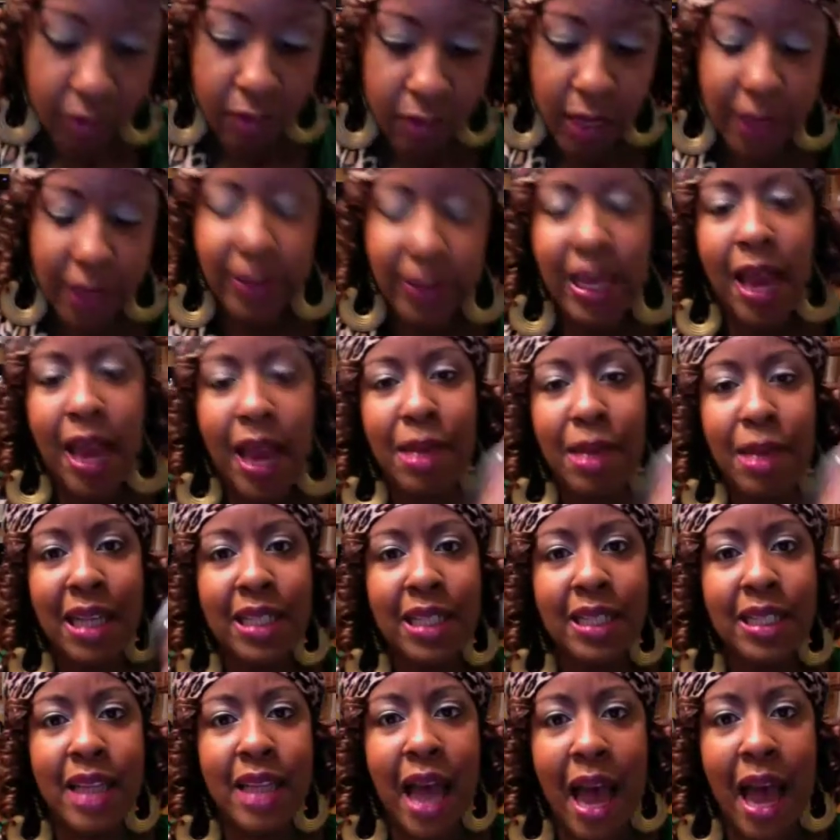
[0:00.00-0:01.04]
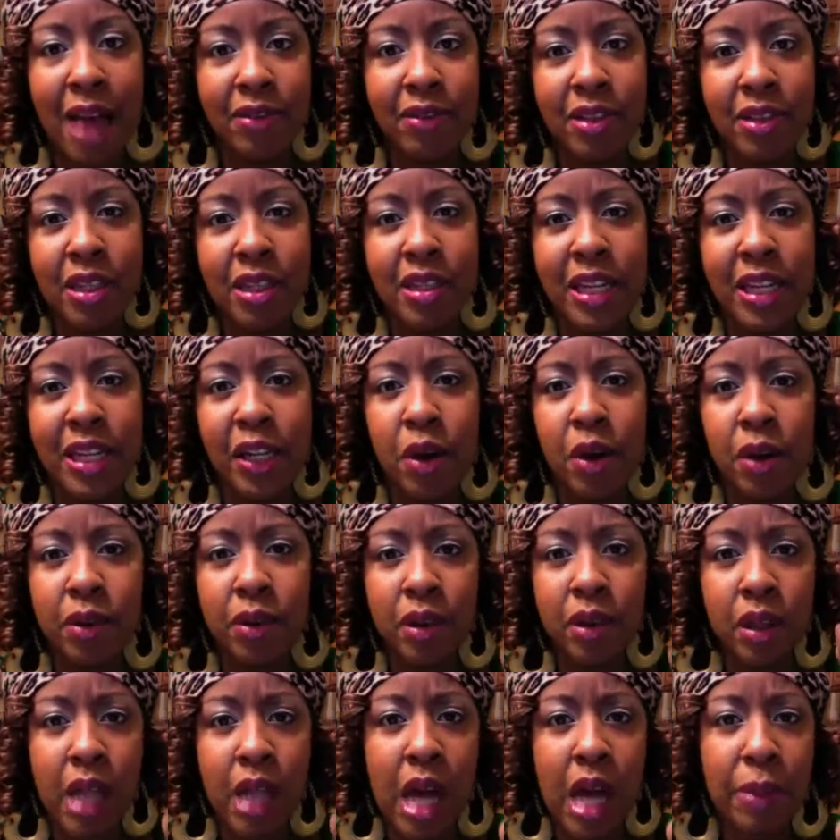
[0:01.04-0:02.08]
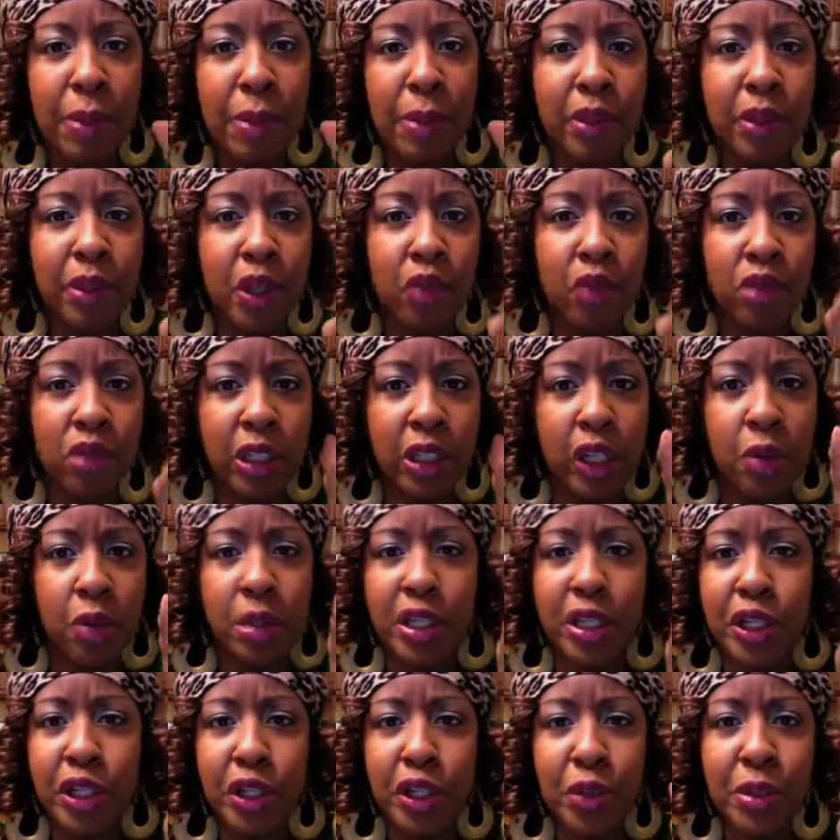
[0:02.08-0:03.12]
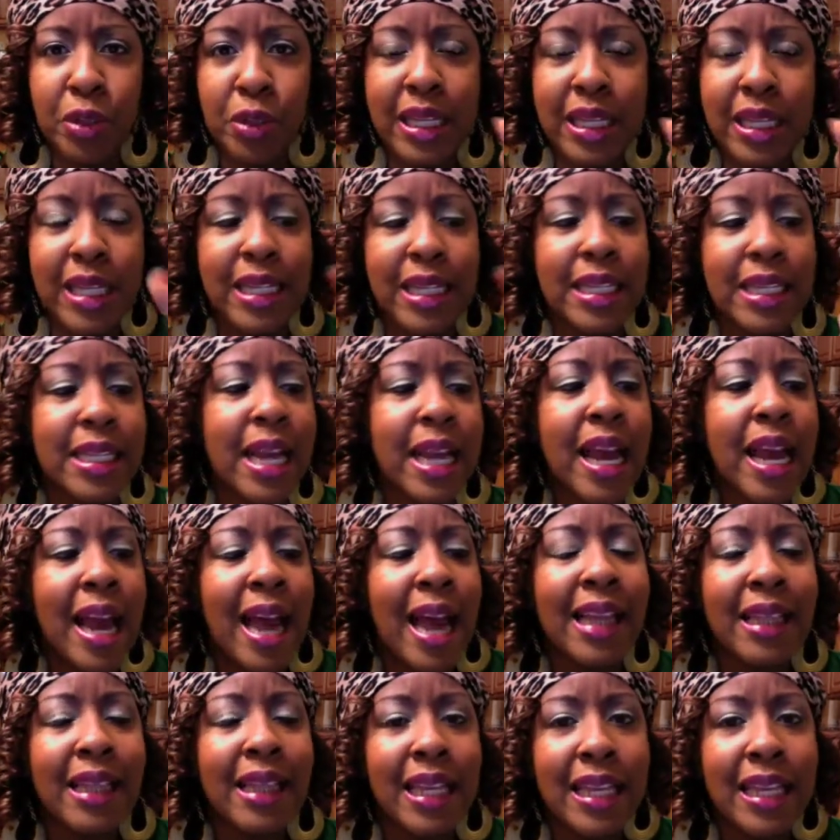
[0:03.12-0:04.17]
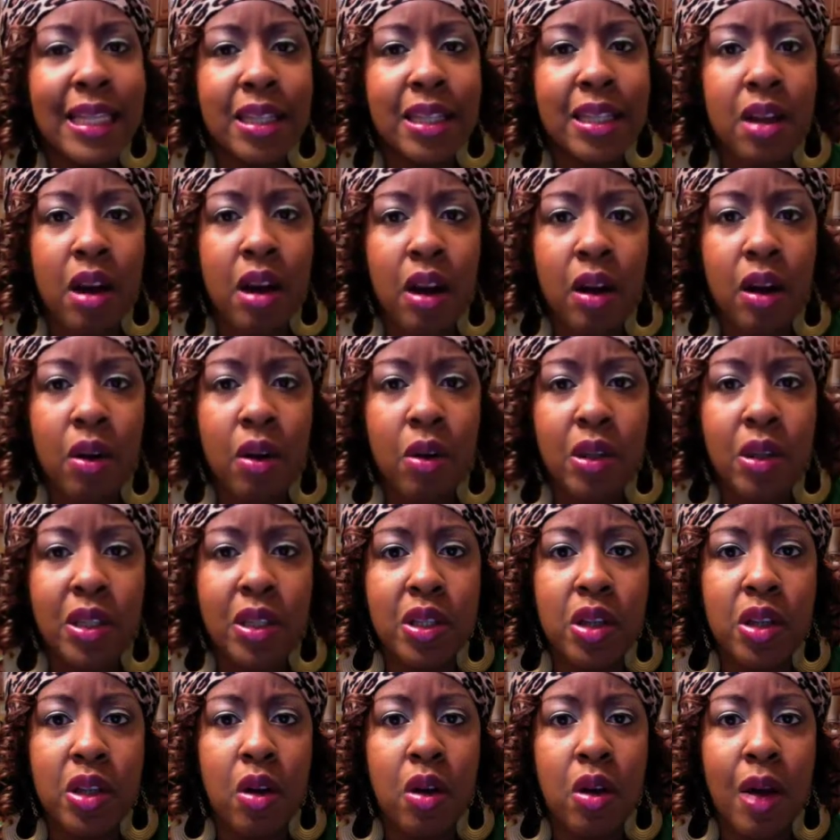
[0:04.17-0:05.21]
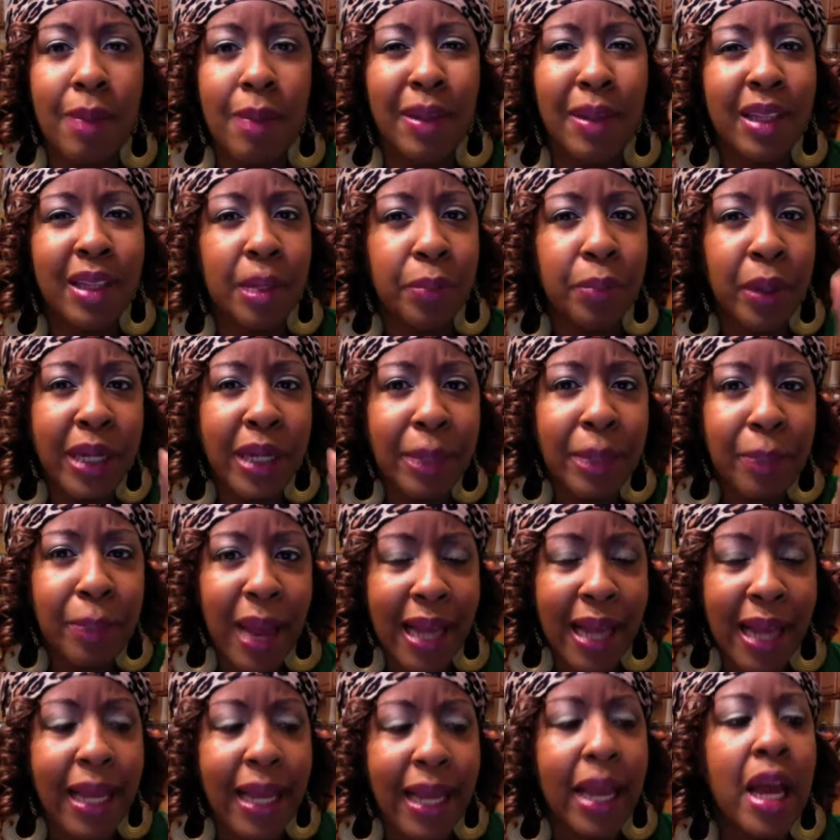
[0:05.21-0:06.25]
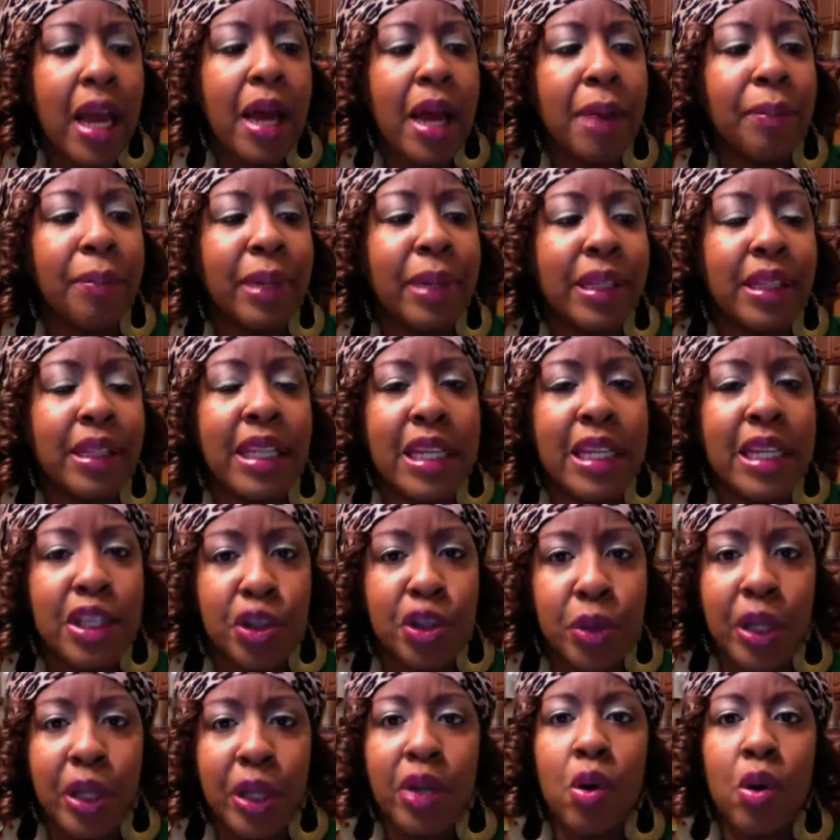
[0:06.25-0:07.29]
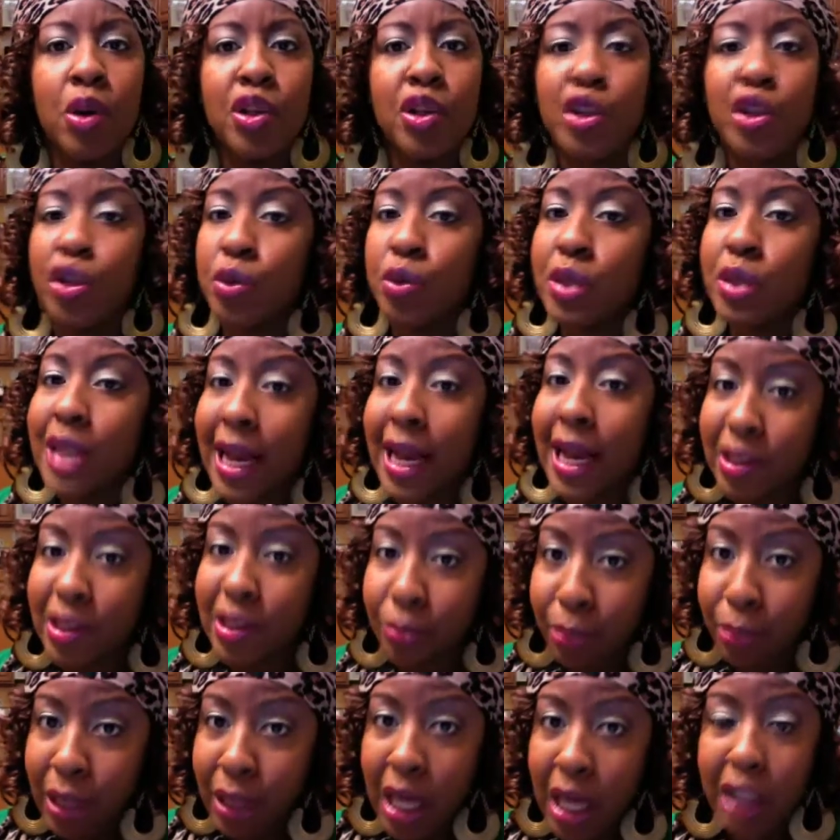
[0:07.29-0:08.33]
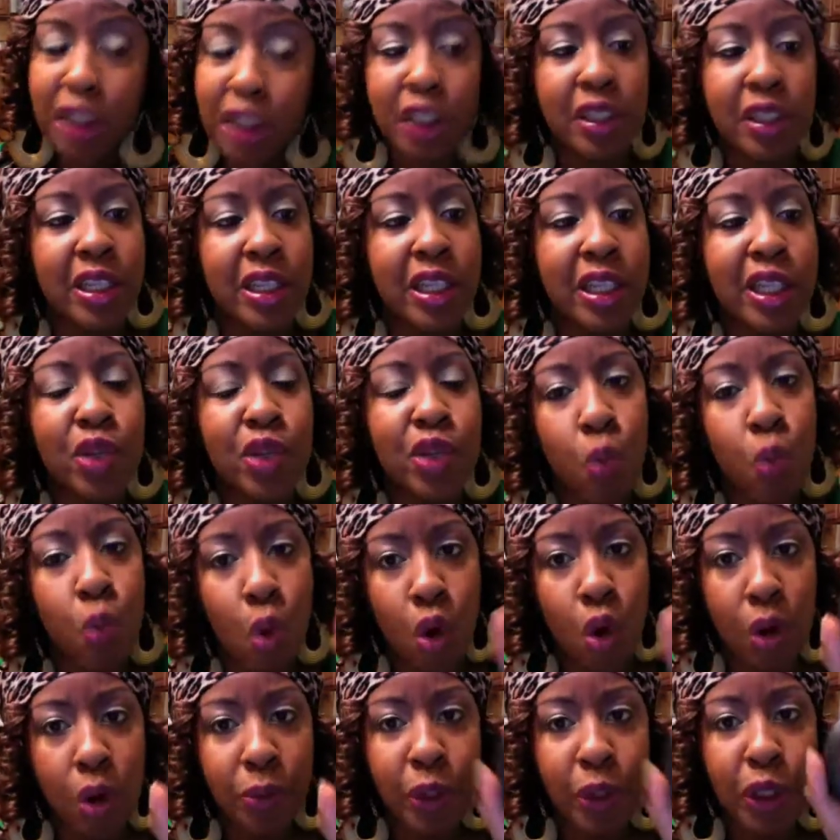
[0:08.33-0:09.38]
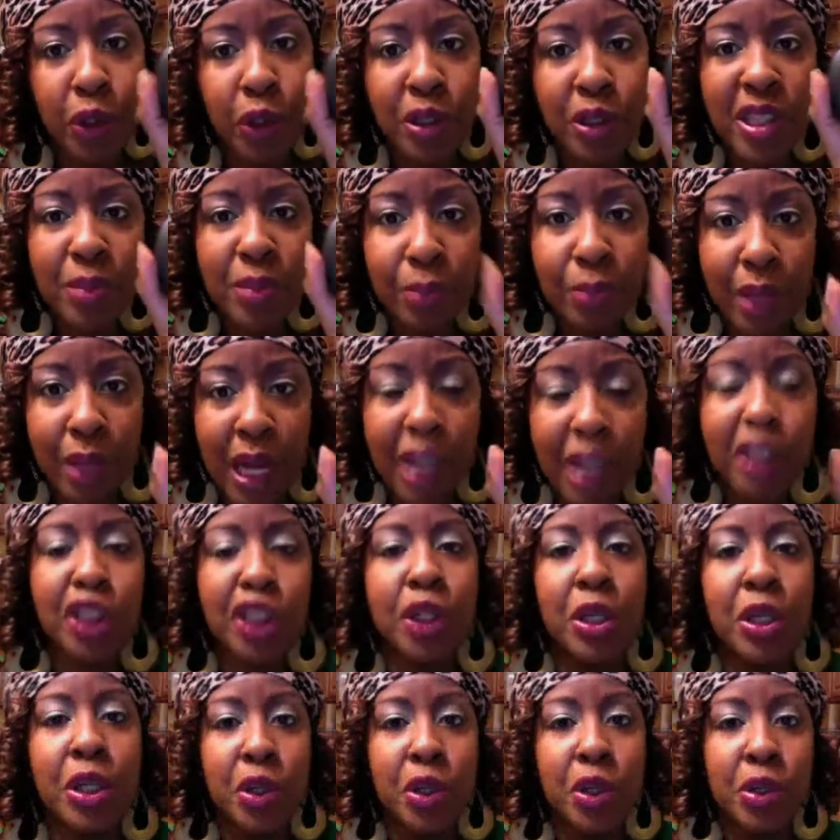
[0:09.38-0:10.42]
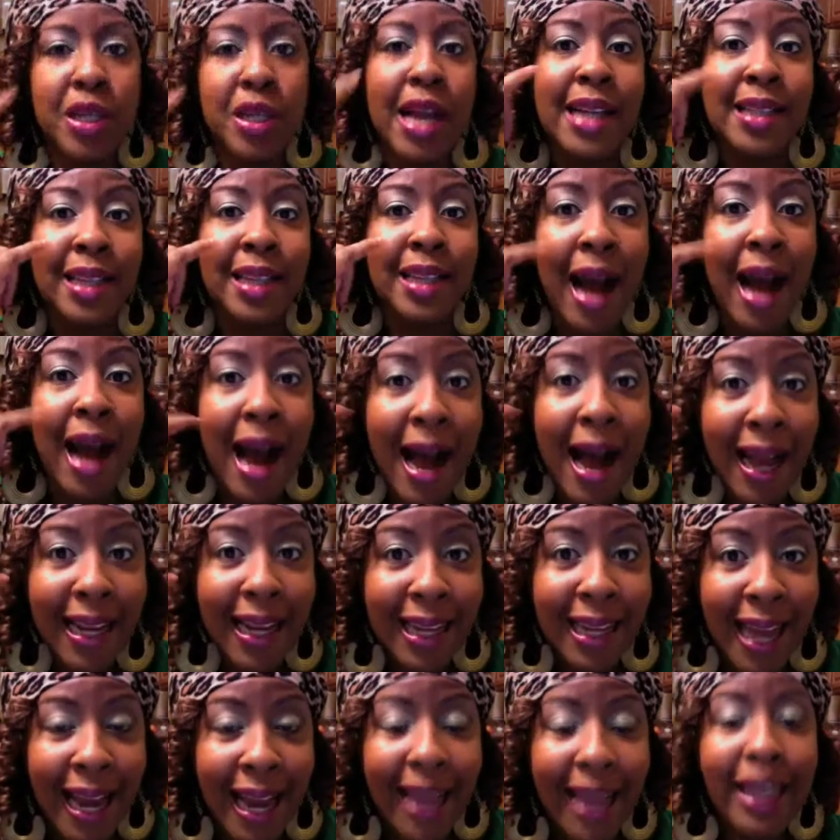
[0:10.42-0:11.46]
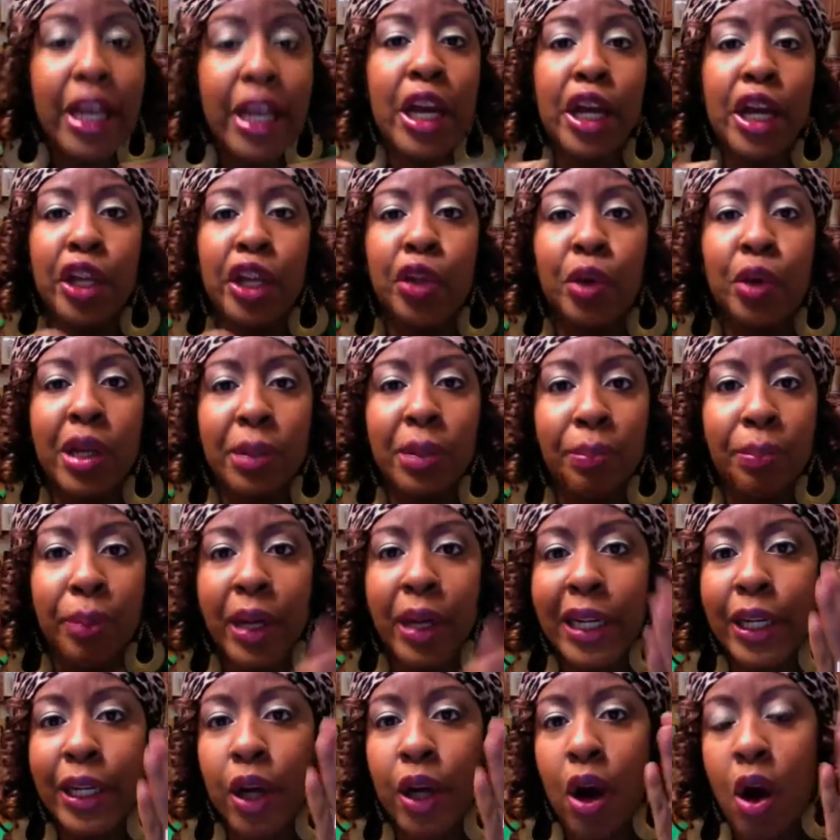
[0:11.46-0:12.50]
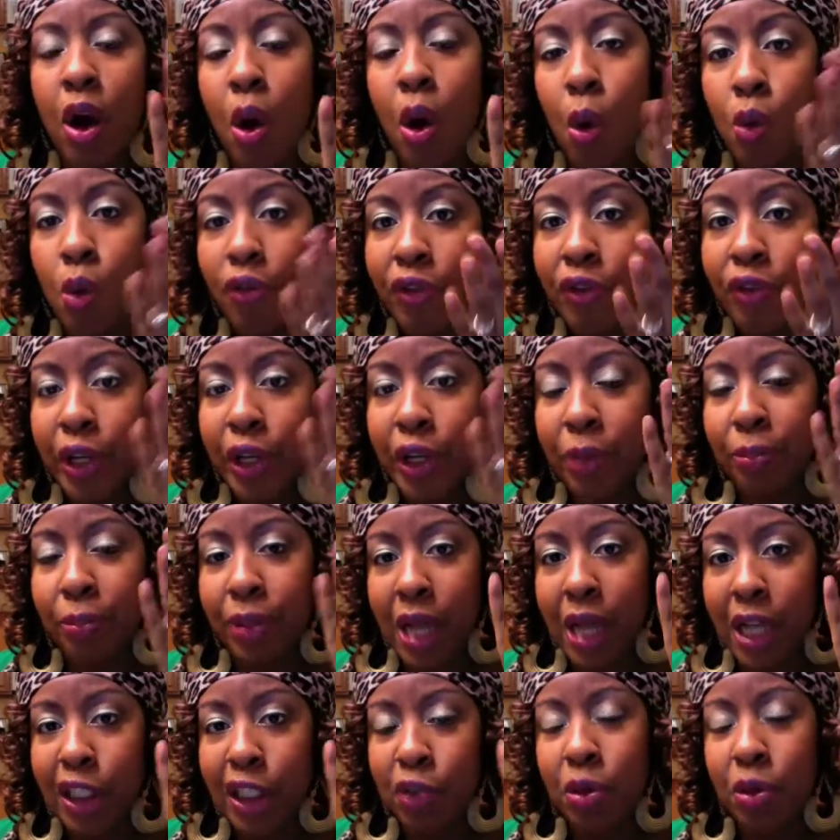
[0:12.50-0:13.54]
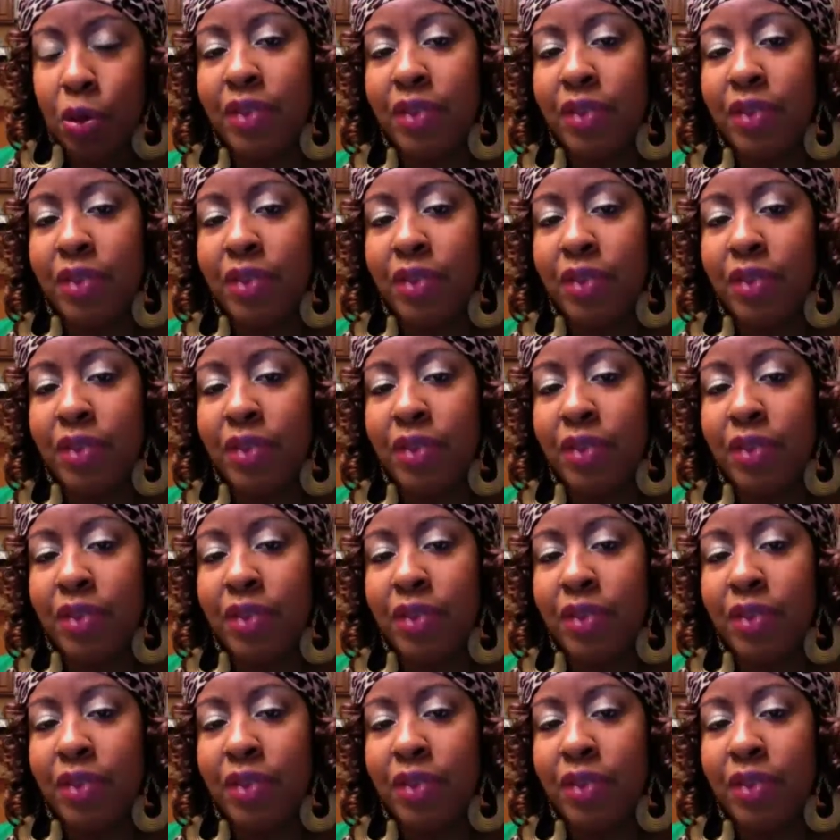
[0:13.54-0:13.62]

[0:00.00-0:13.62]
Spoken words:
The MSFs, because I know a lot of people don't really know what to do with these, and these are also, I mean, they're pretty penny, but these you can also use as blush. This is warm. You can use as blush. You can use it as a highlight. You can put it over your blush.